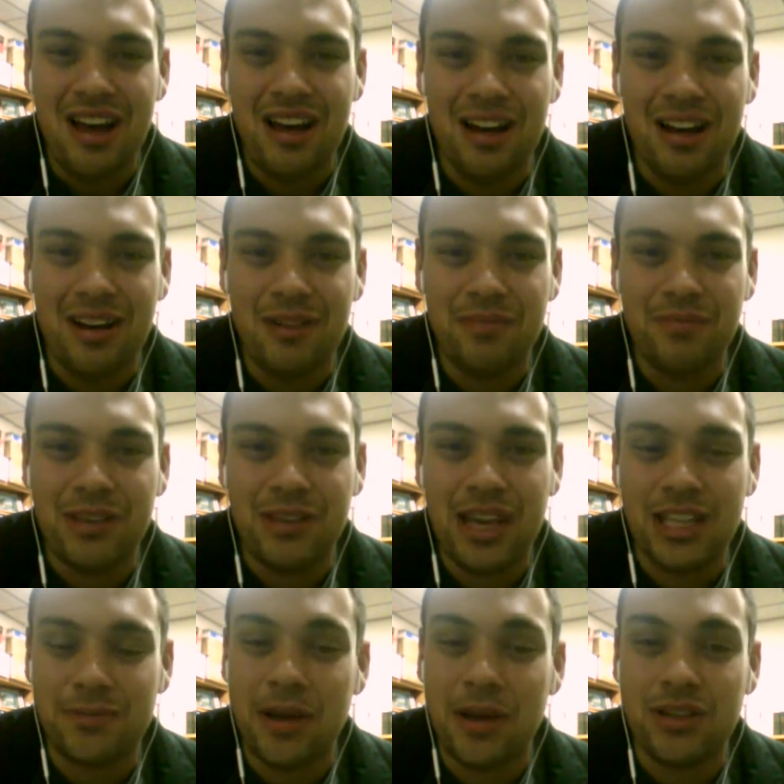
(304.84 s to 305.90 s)

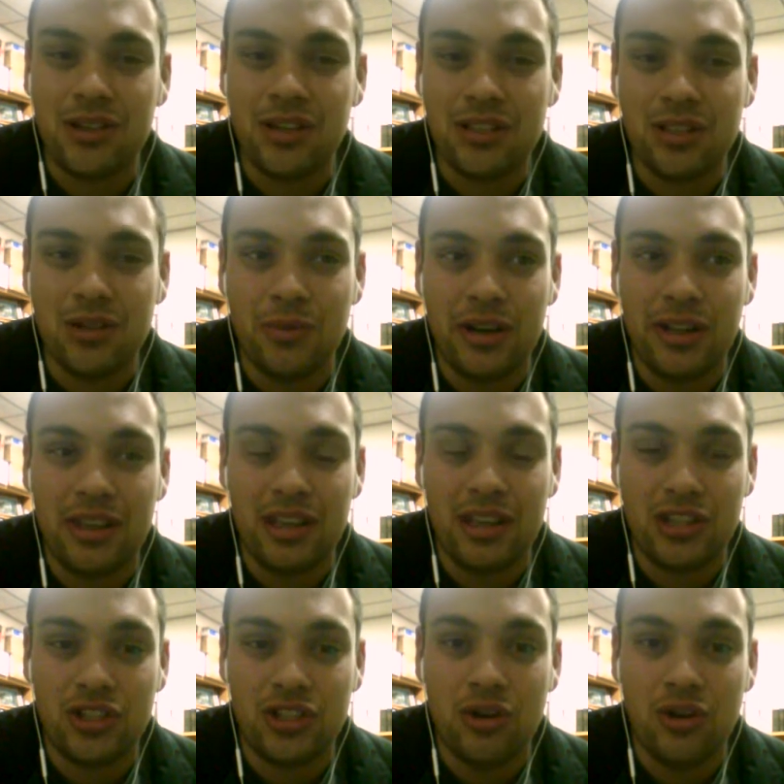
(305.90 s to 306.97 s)
especially because of the way that they
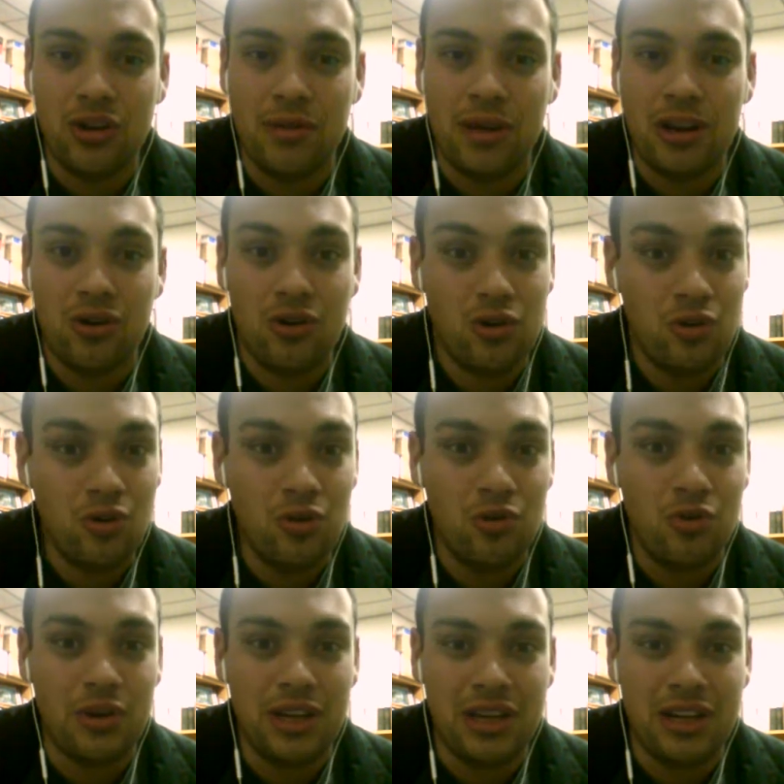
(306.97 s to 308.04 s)
showed him and
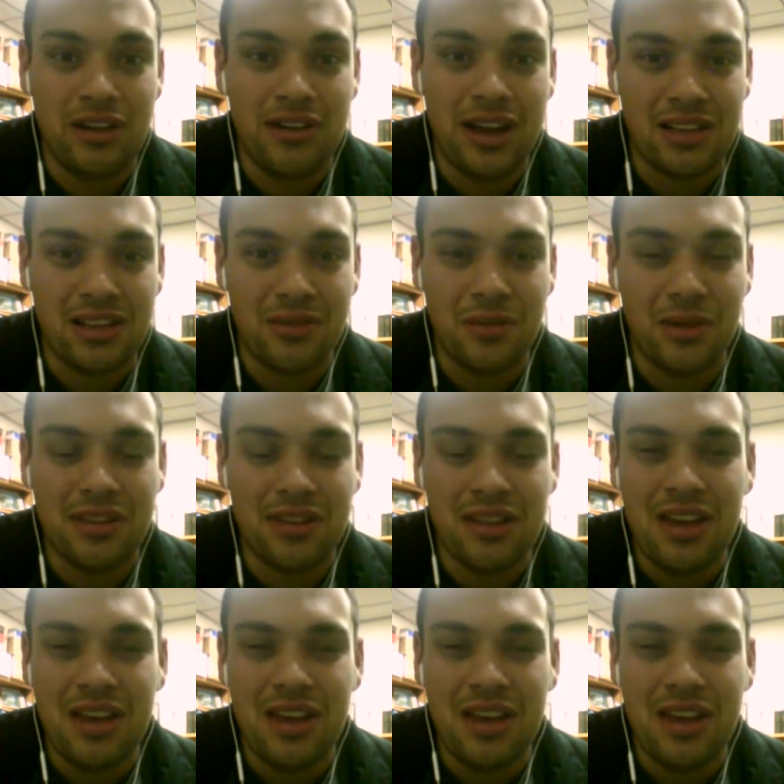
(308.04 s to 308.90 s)
who he interacted with.